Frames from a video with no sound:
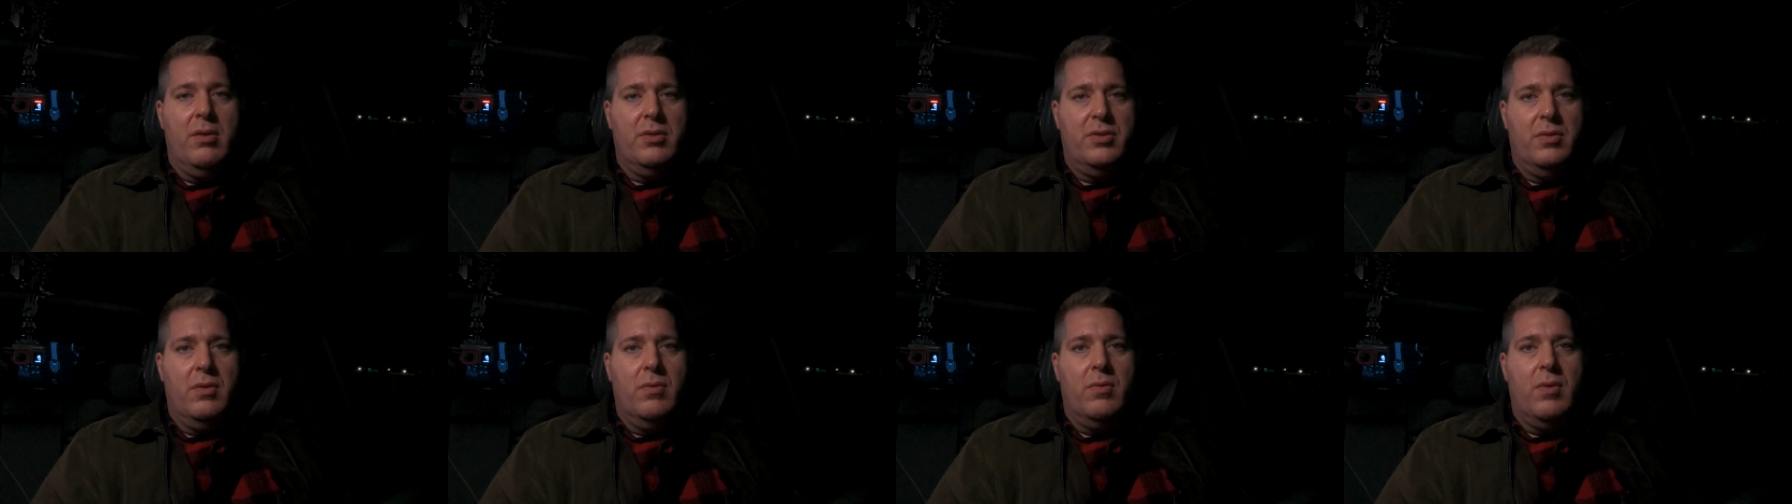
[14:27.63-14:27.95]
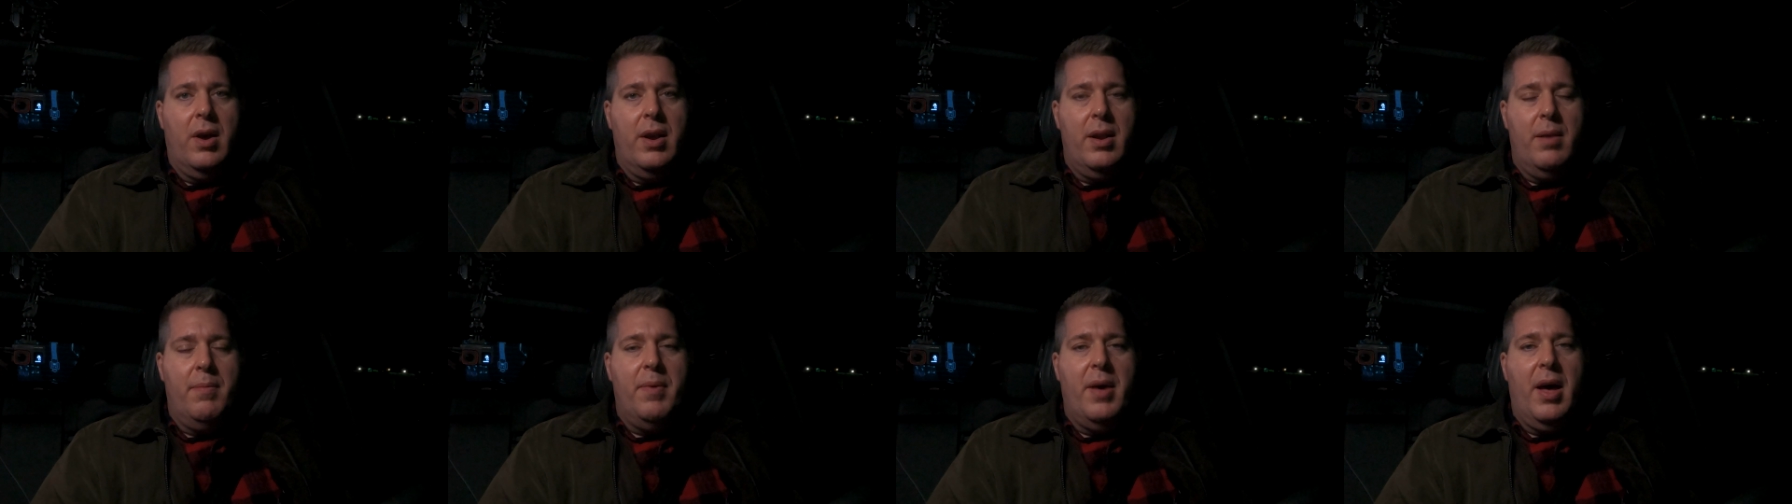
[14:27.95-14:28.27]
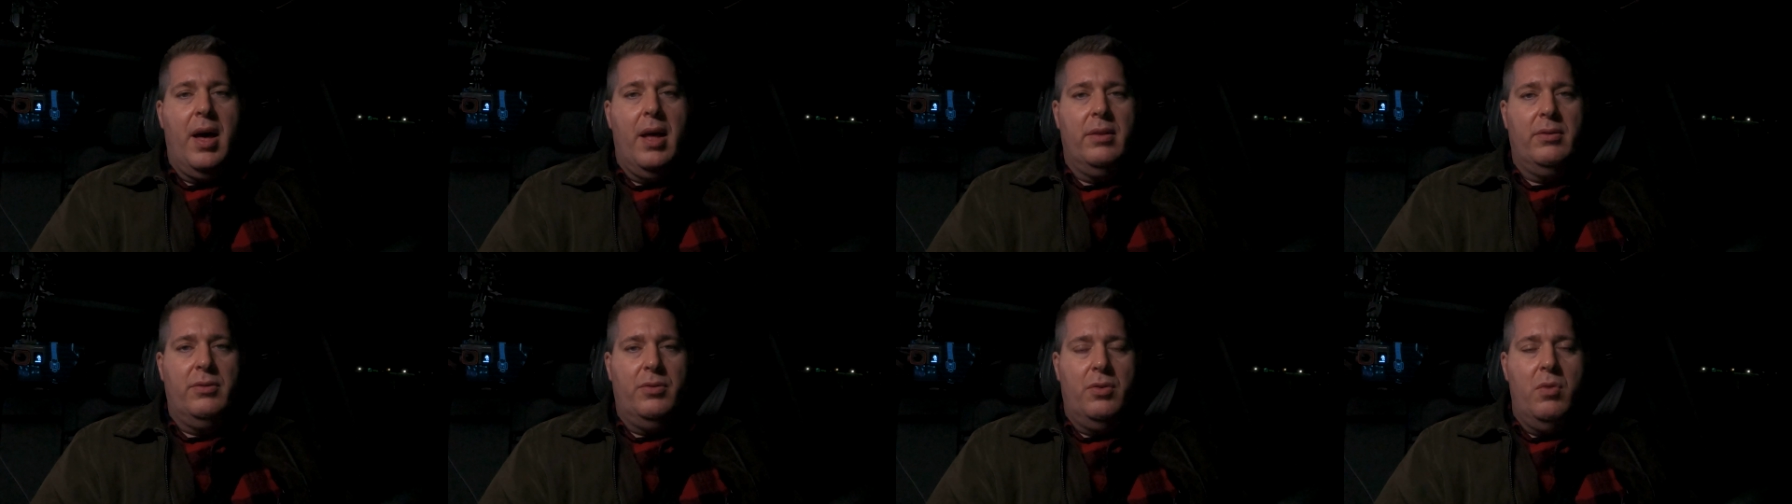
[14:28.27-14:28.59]
so right
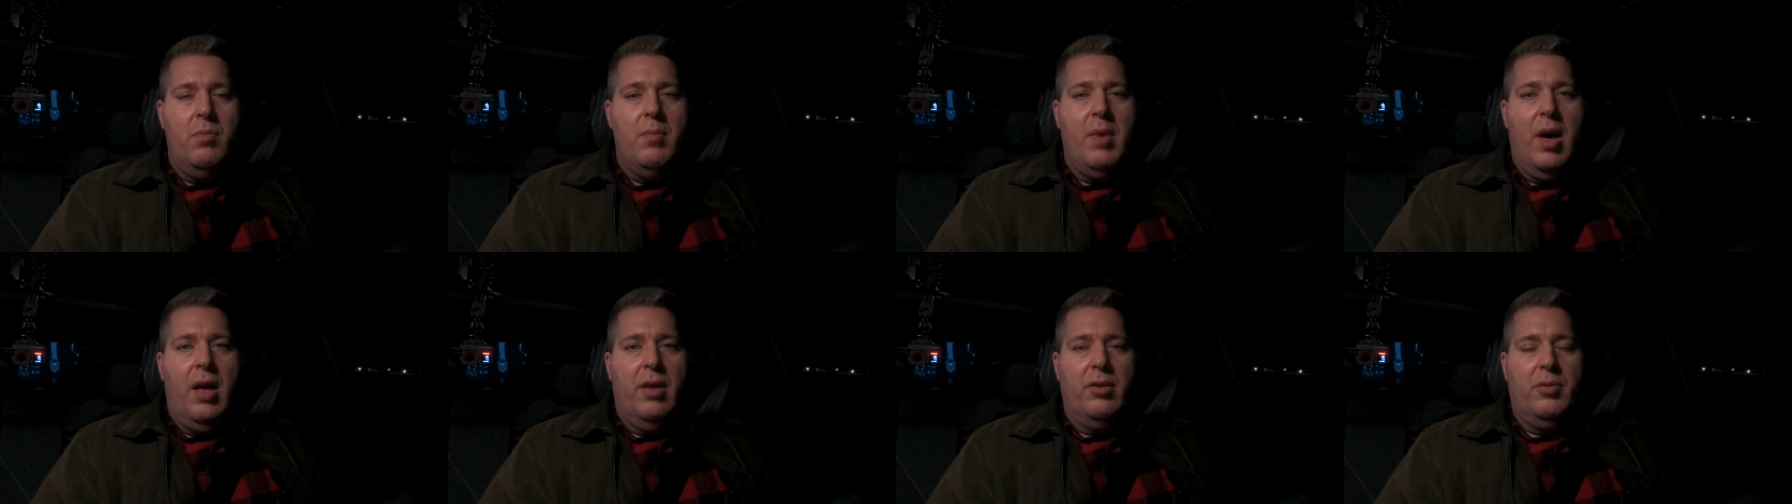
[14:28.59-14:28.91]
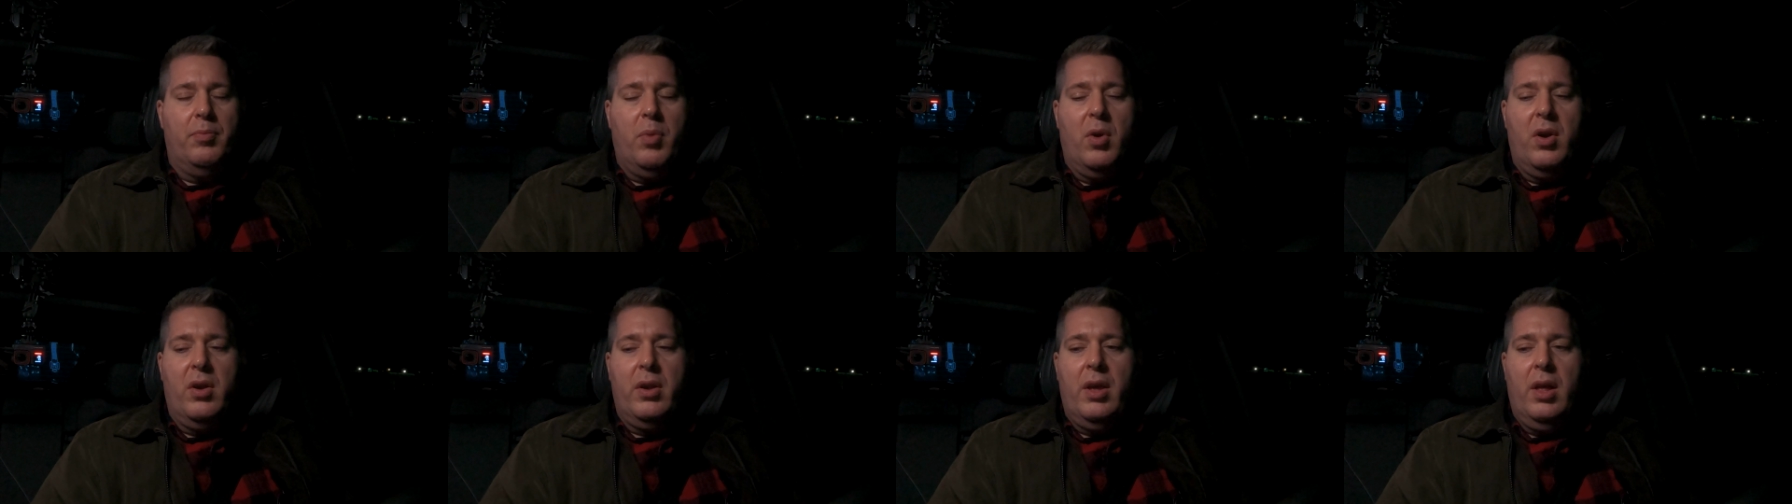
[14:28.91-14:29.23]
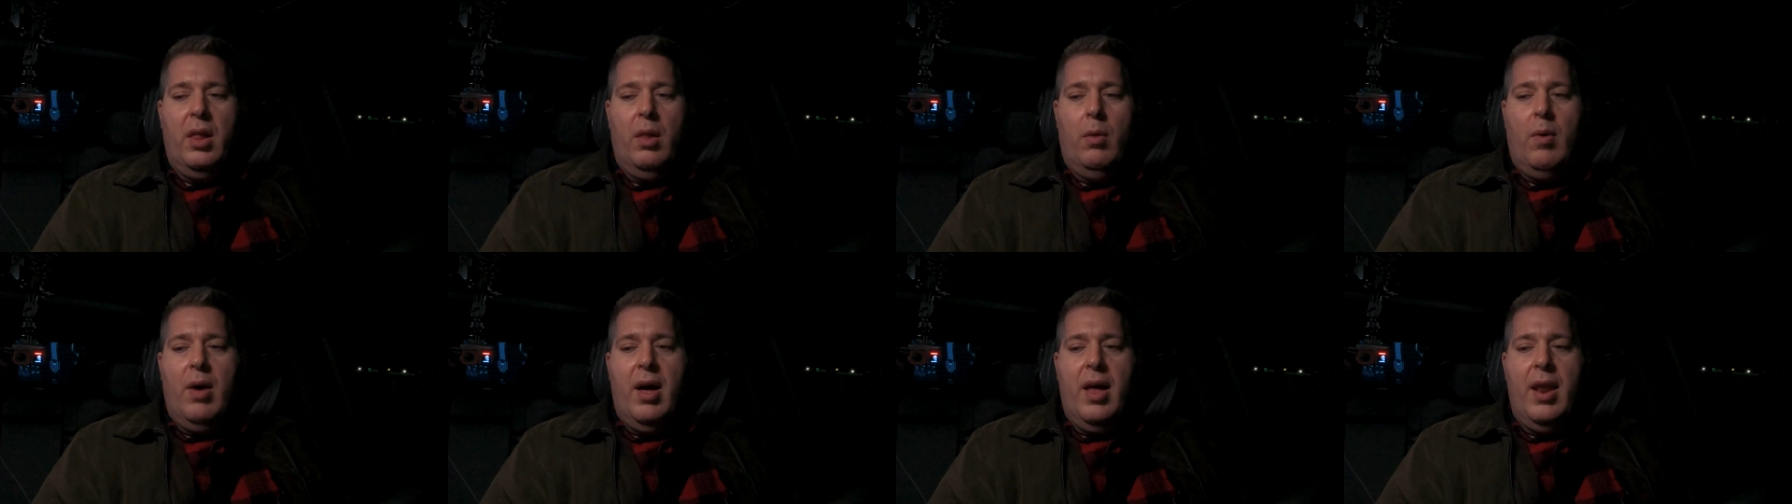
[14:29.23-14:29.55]
about two miles per
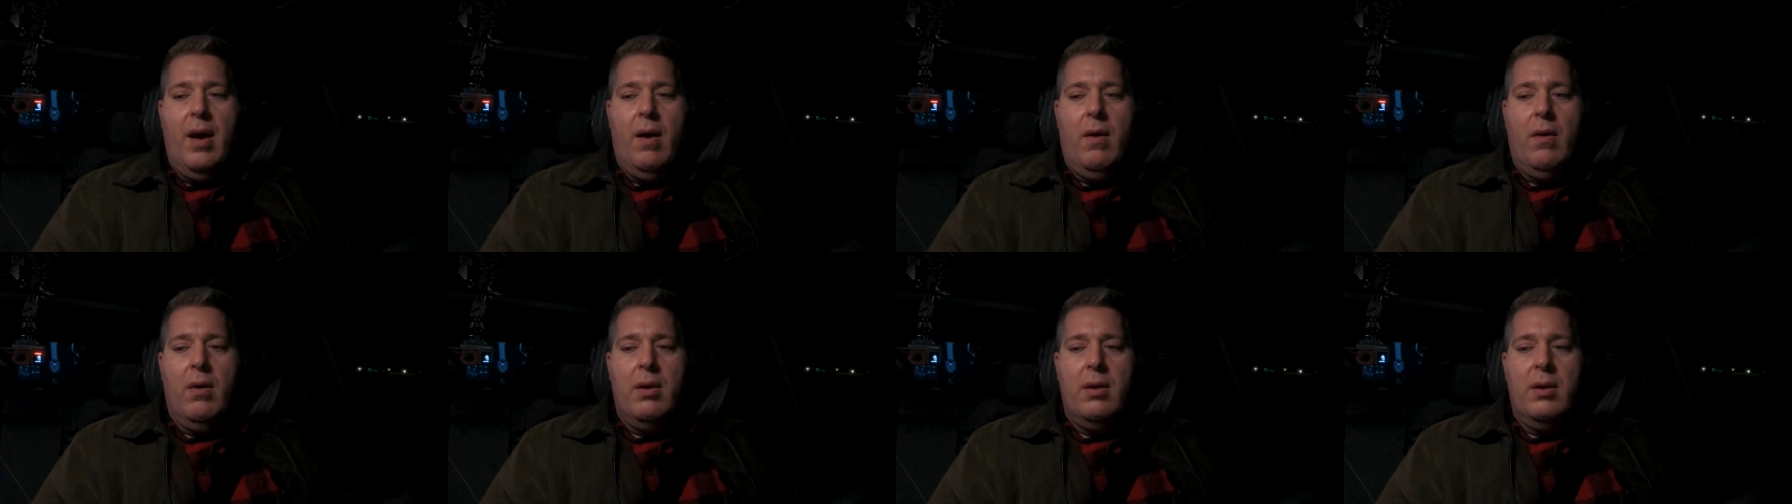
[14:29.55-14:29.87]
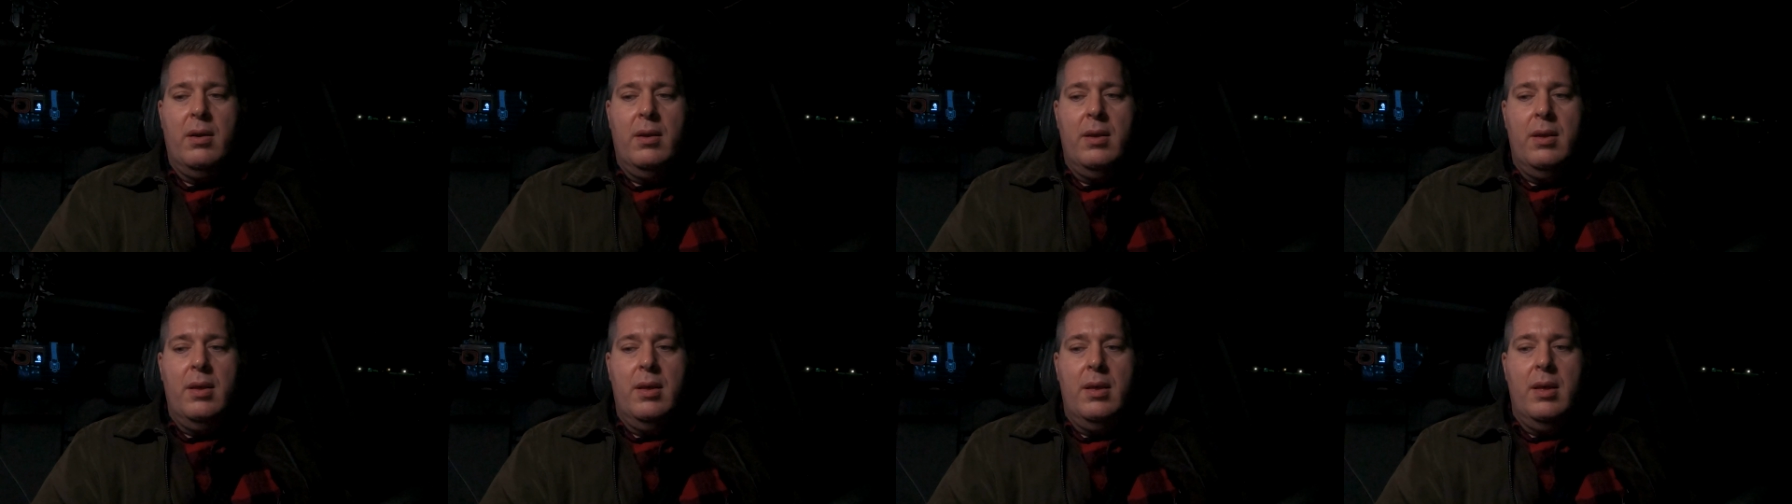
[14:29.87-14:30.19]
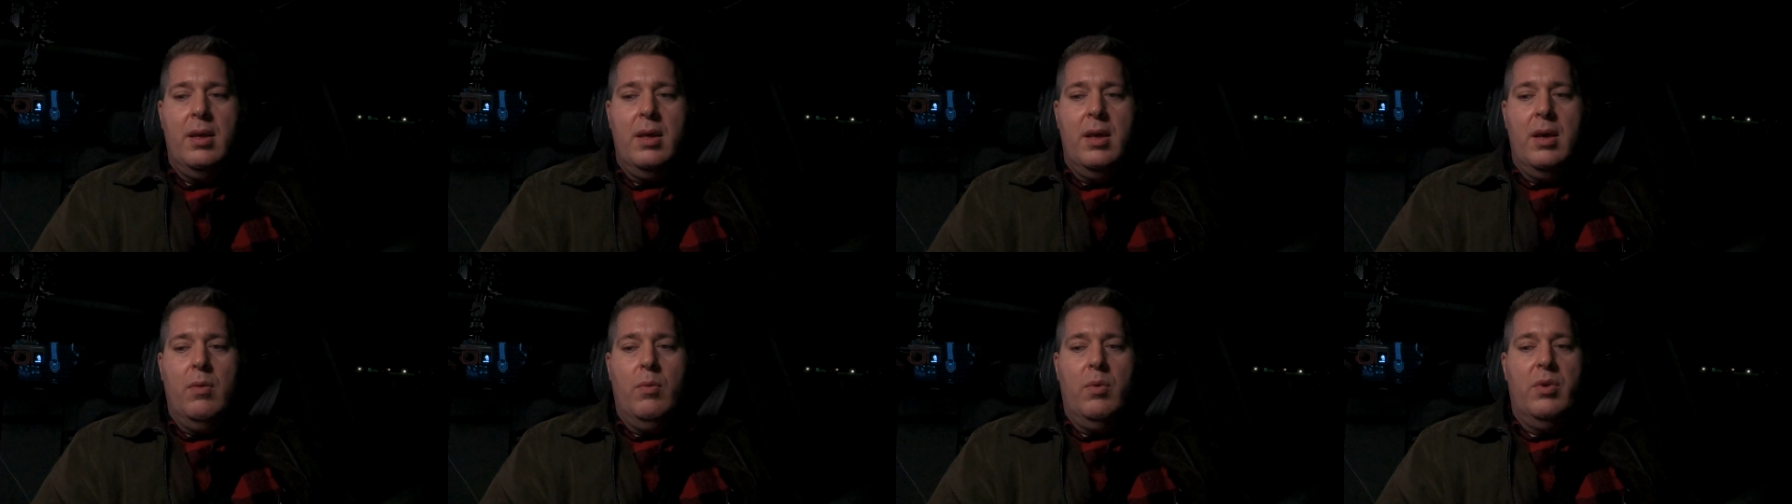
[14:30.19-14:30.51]
kilowatt hour.
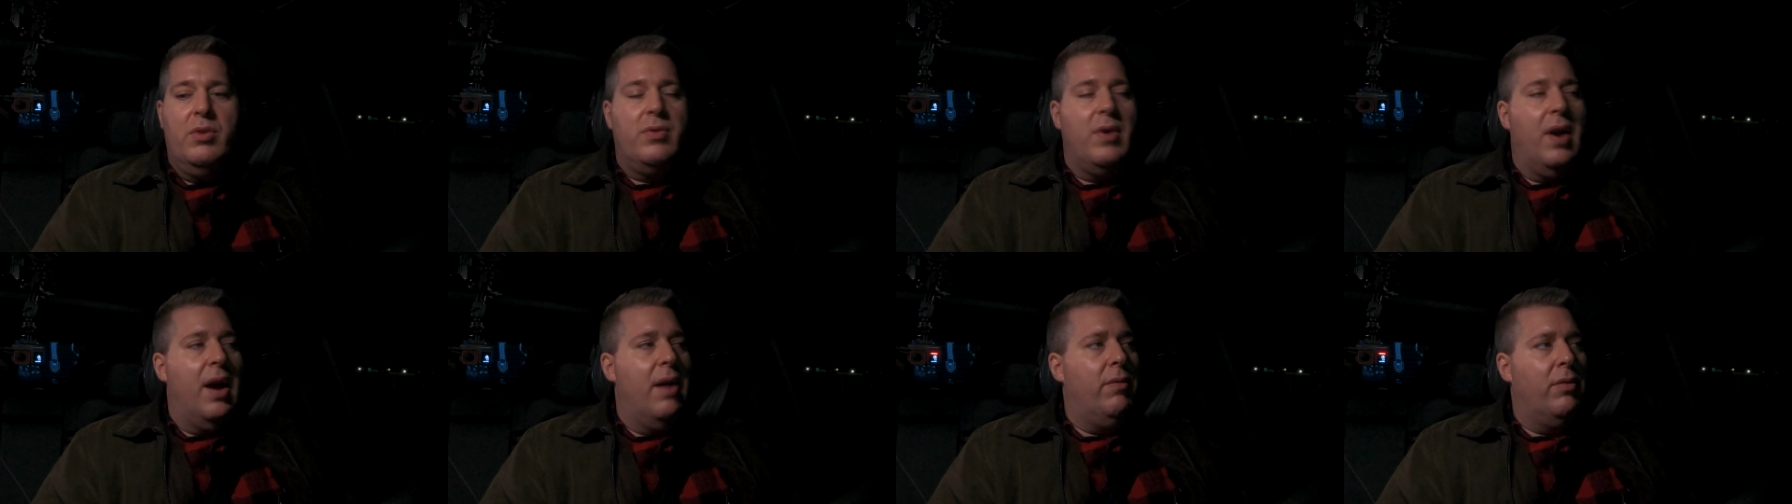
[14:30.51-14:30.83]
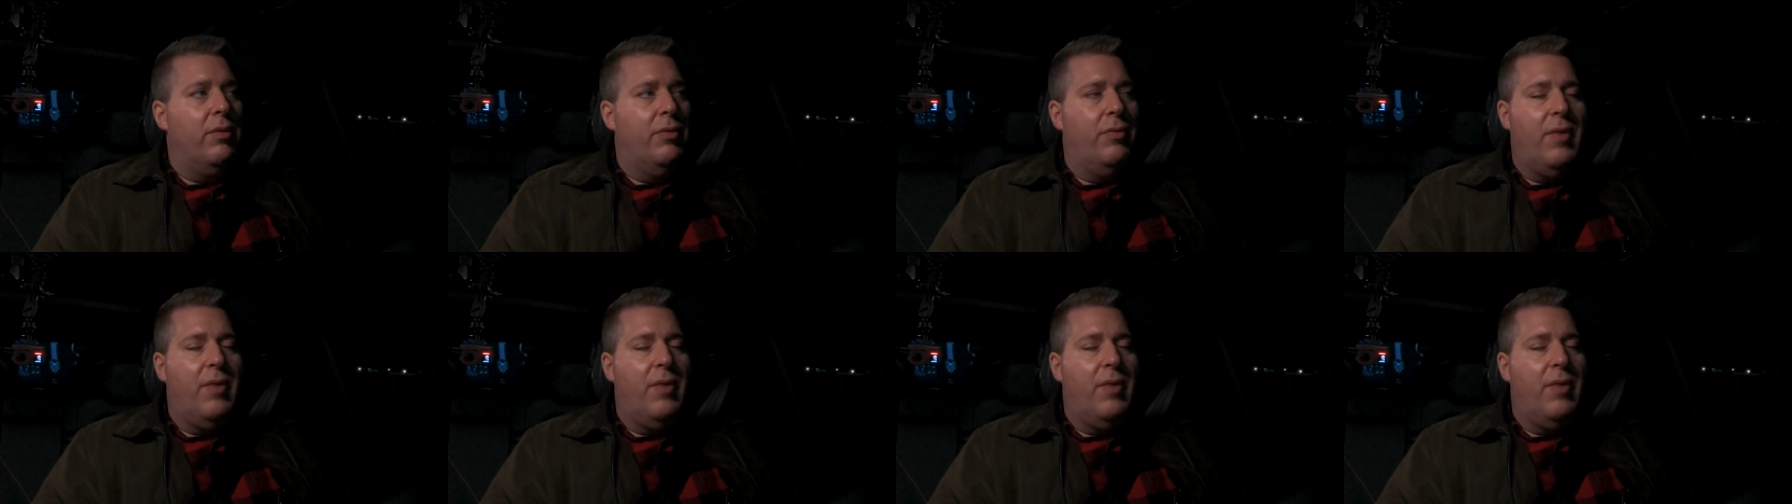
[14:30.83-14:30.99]
We traveled